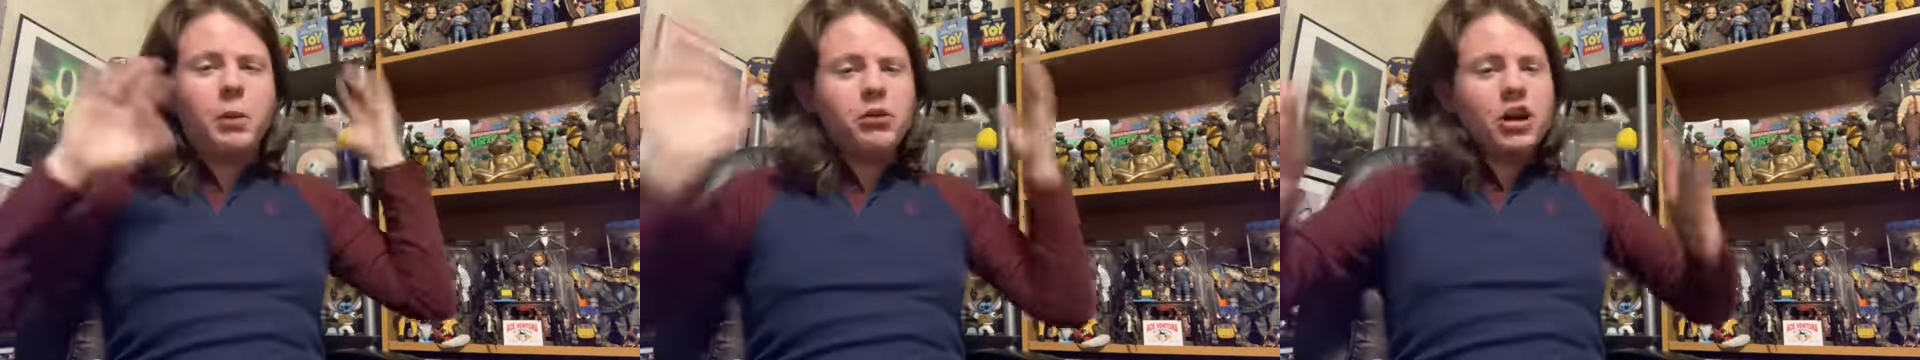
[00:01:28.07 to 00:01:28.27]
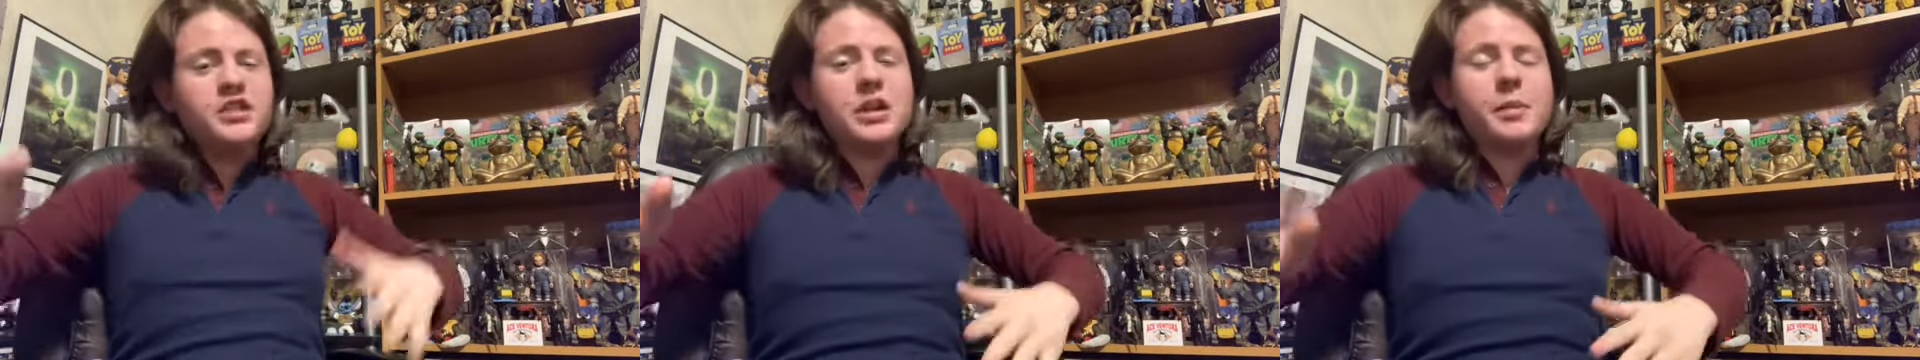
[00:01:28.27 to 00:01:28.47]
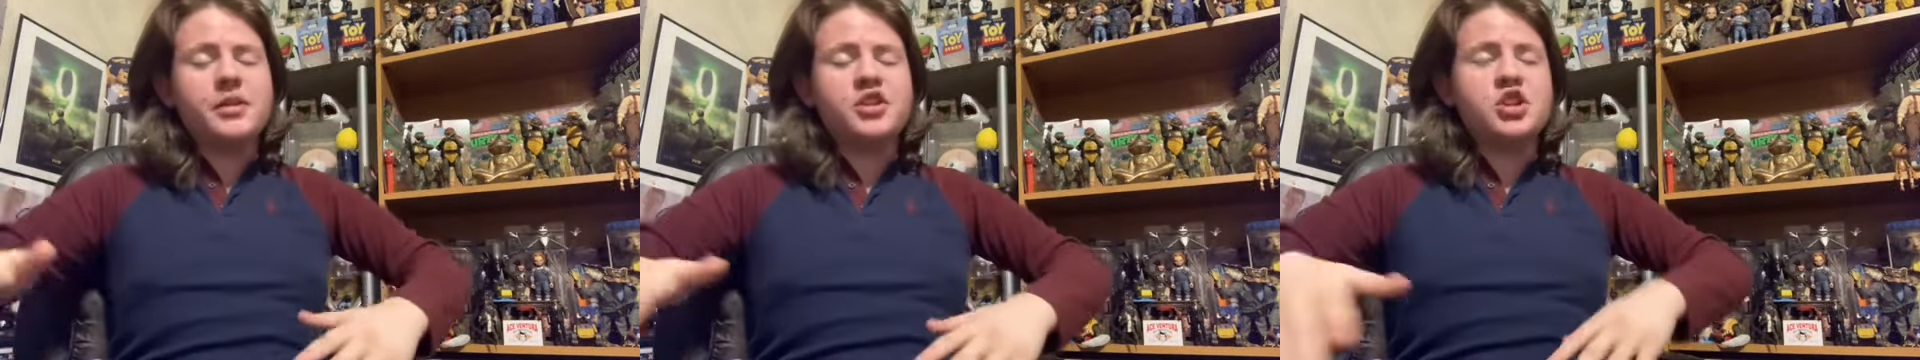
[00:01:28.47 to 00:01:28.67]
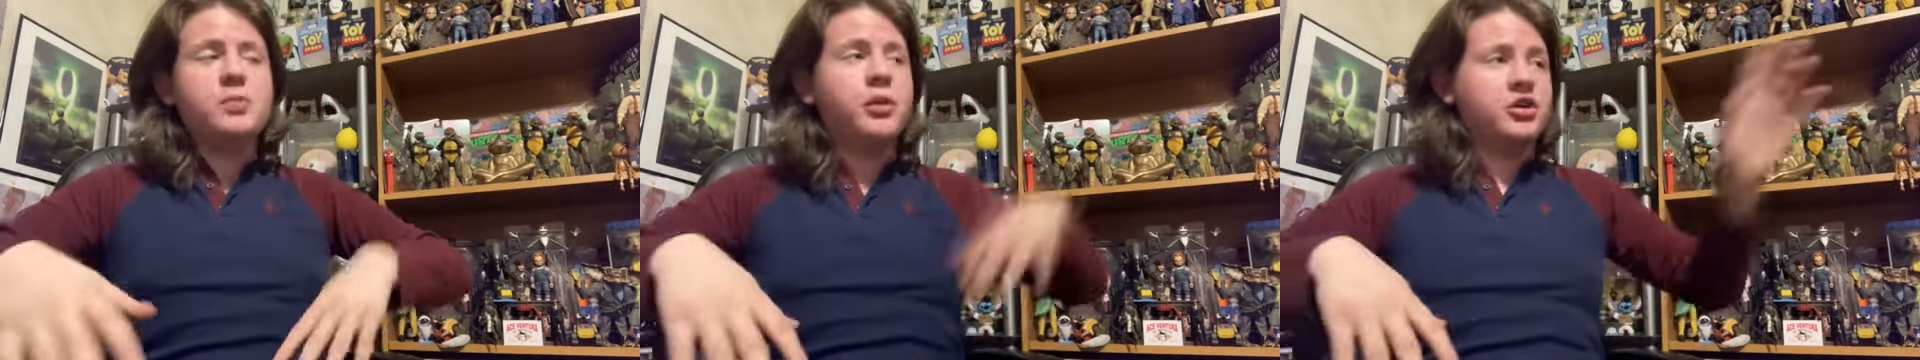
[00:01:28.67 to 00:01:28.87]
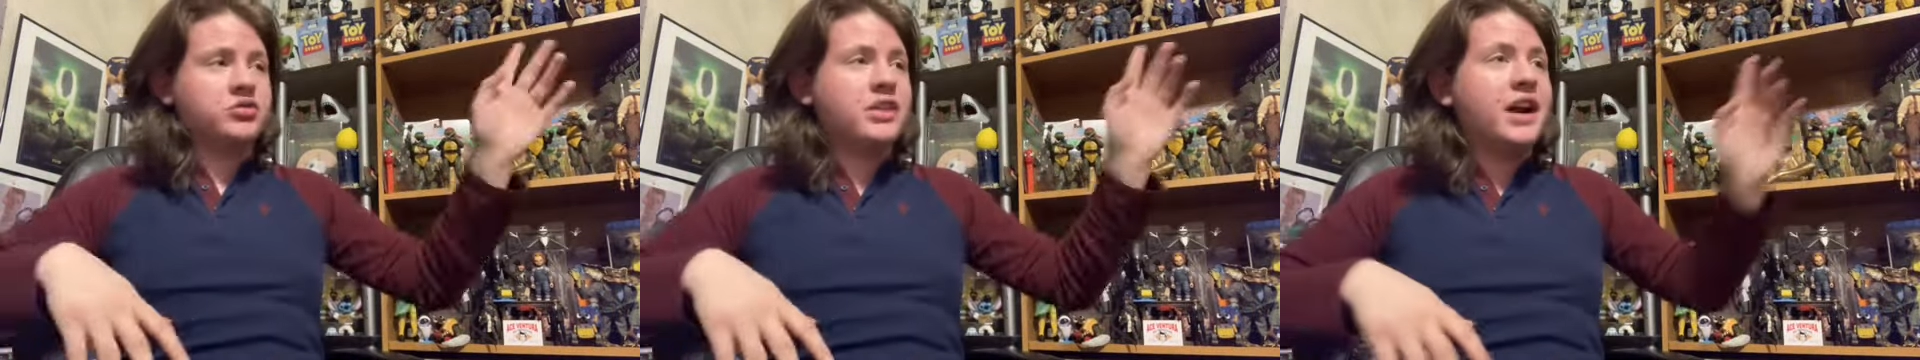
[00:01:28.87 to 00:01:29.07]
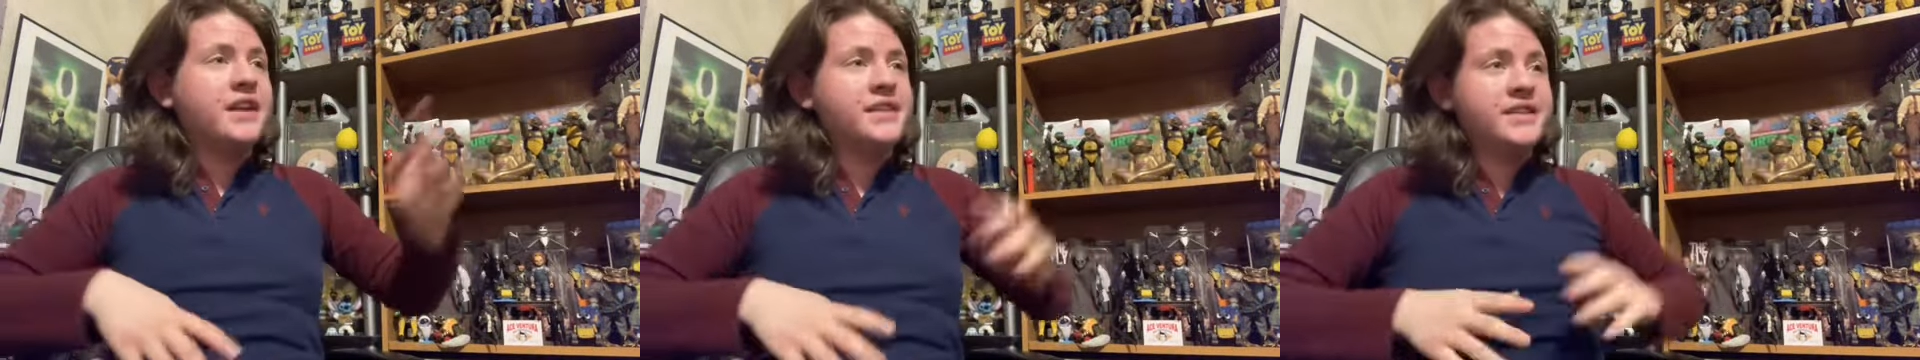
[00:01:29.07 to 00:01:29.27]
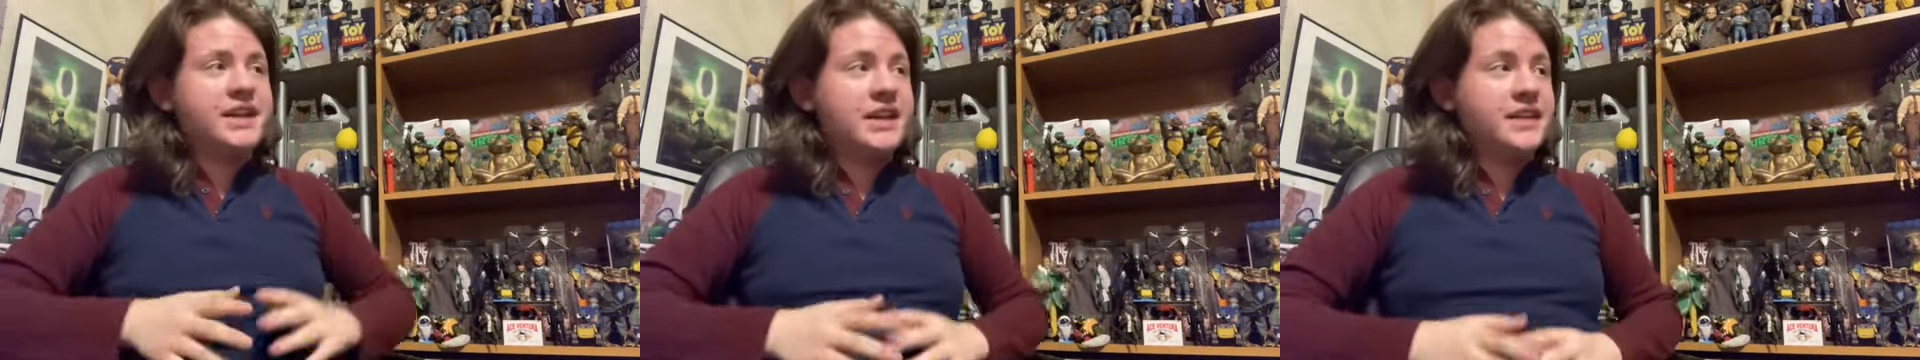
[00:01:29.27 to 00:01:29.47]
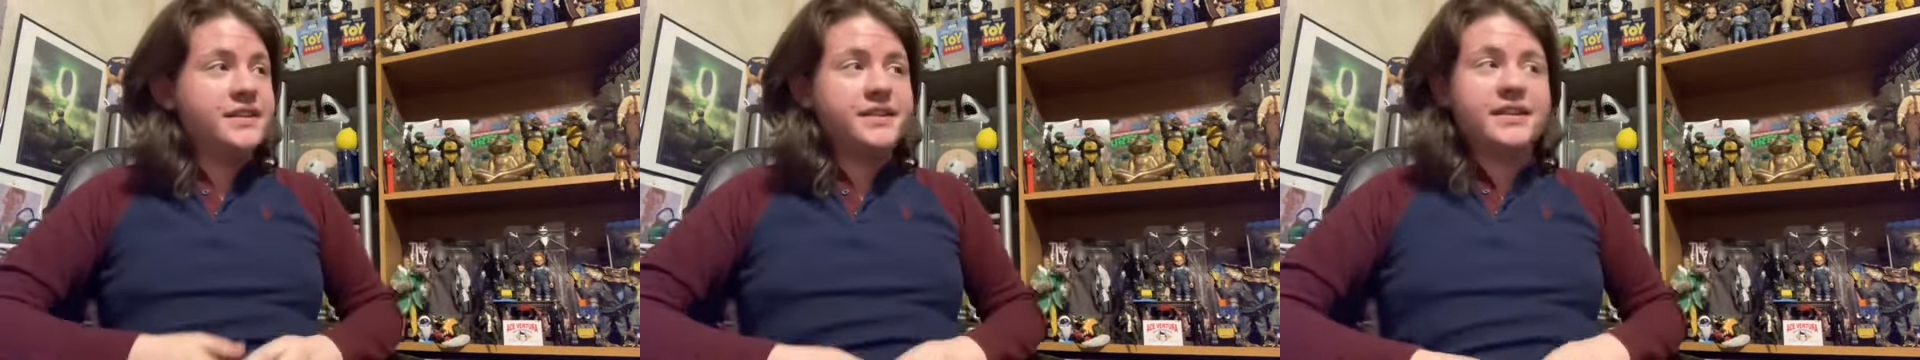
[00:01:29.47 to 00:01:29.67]
we're going to talk about the two post-credits
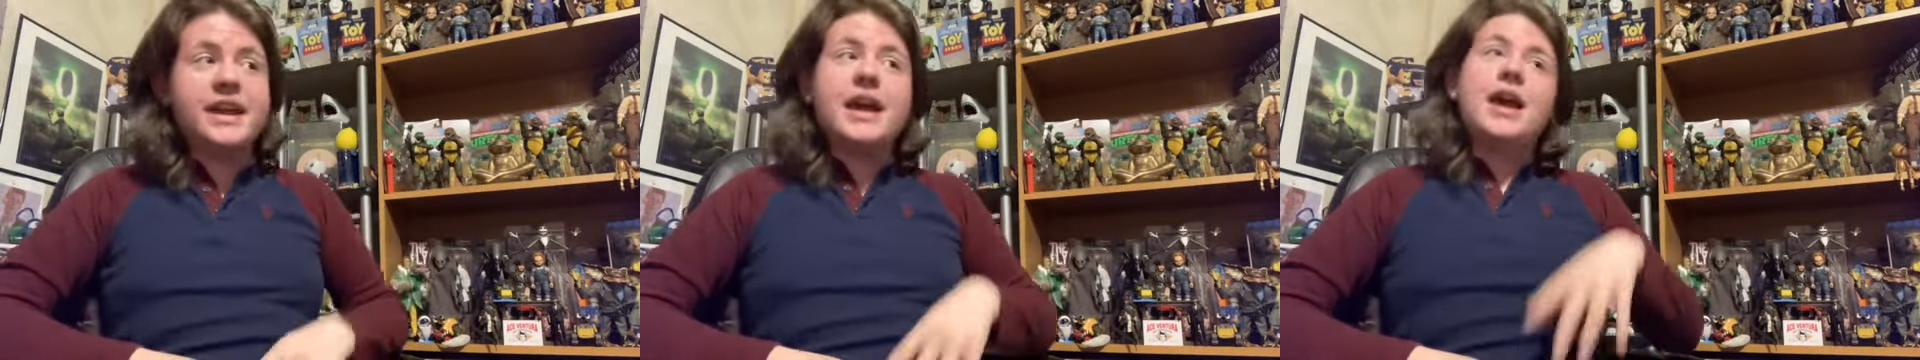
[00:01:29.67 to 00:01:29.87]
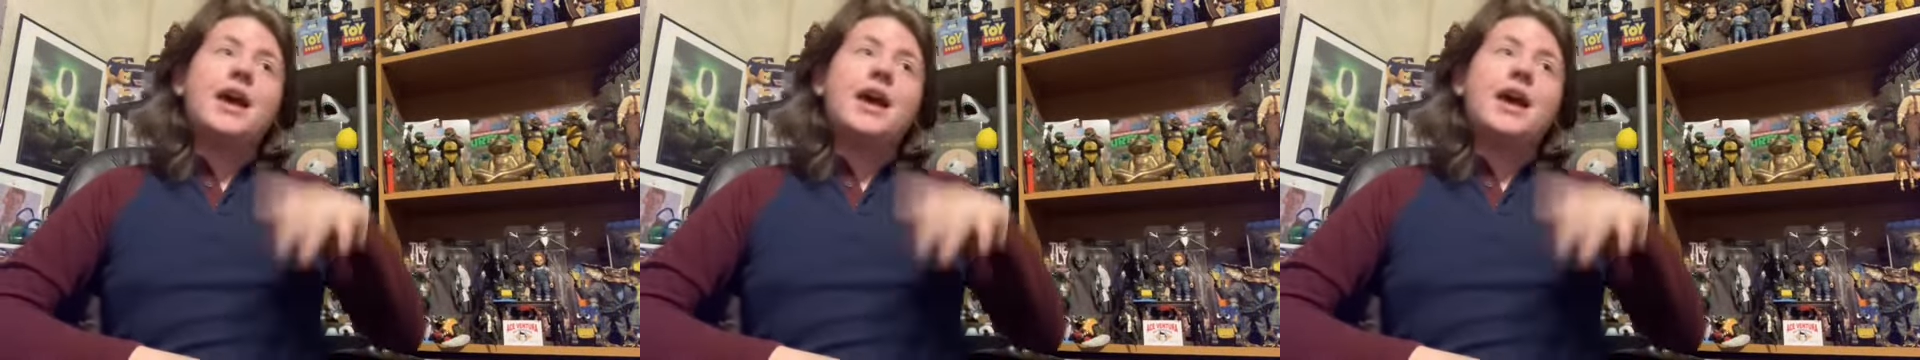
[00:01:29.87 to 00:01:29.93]
scenes.